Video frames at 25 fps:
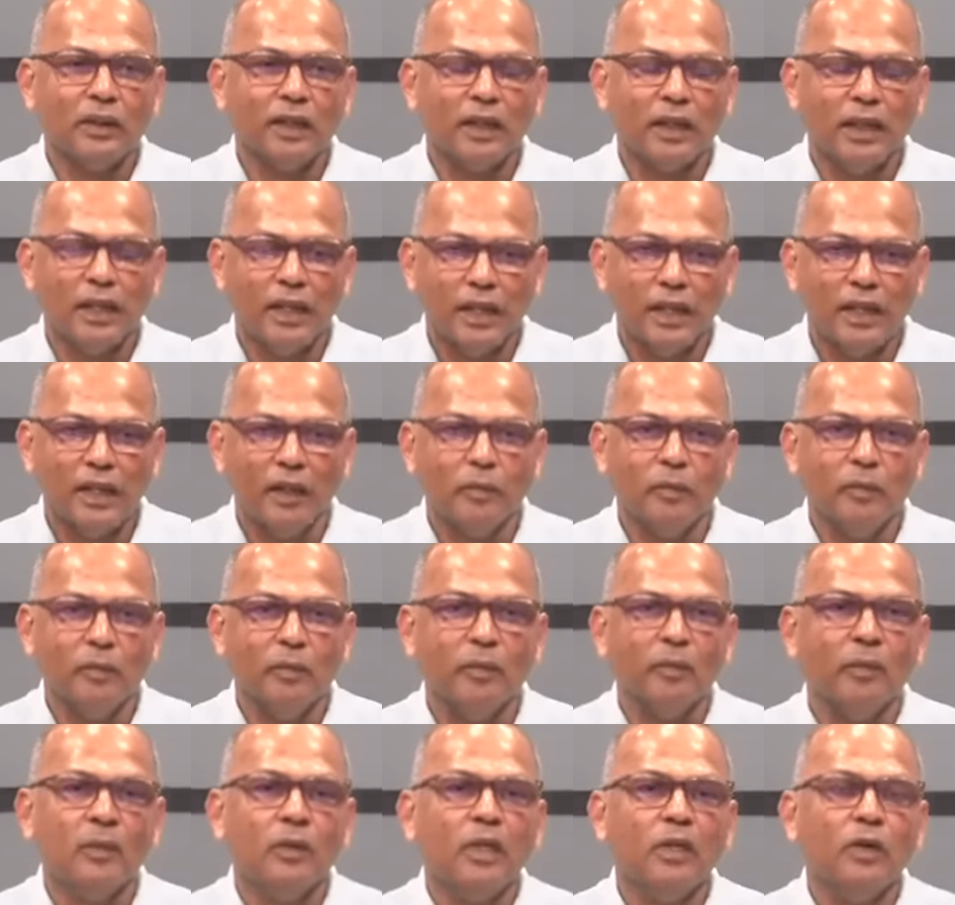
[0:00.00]
Caleb,
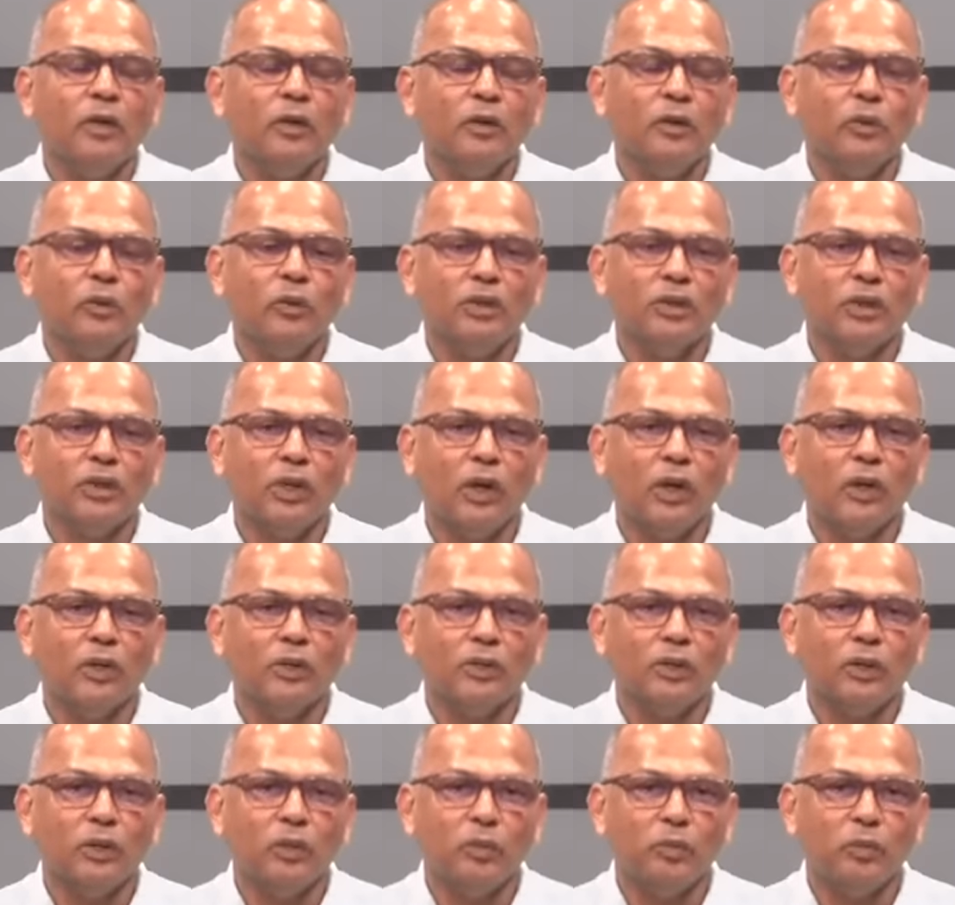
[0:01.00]
who was
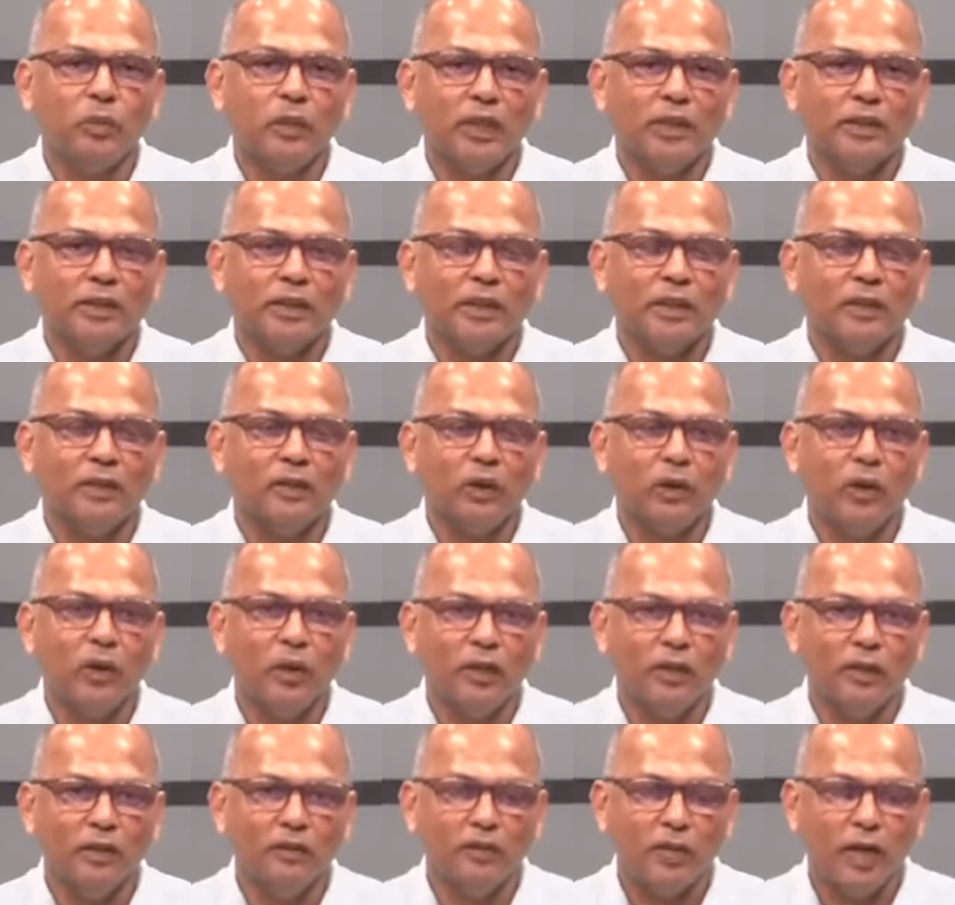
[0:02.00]
also present
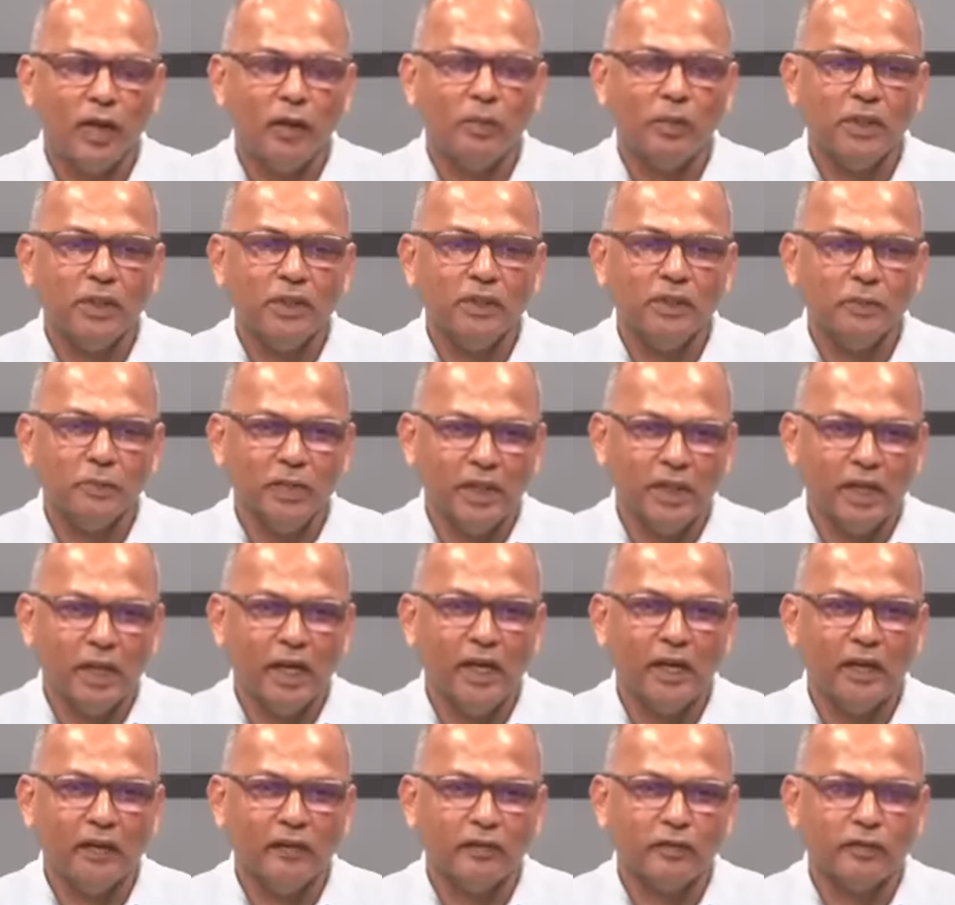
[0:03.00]
on the family's
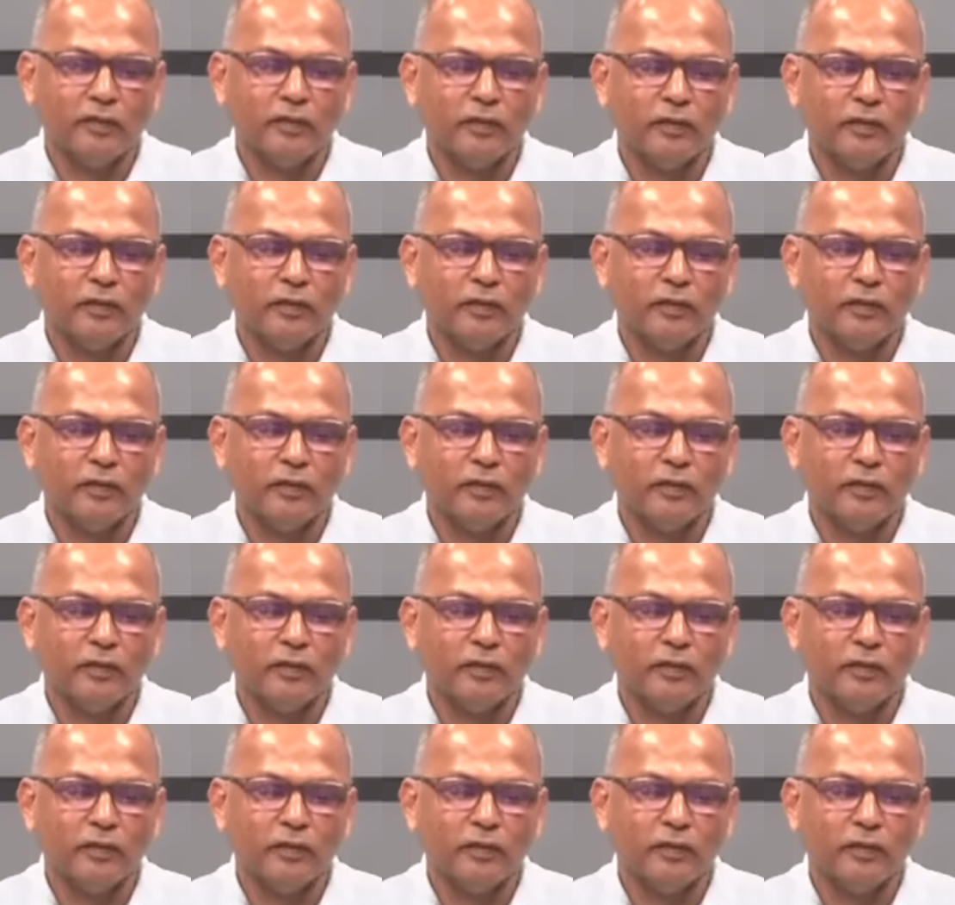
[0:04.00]
behalf.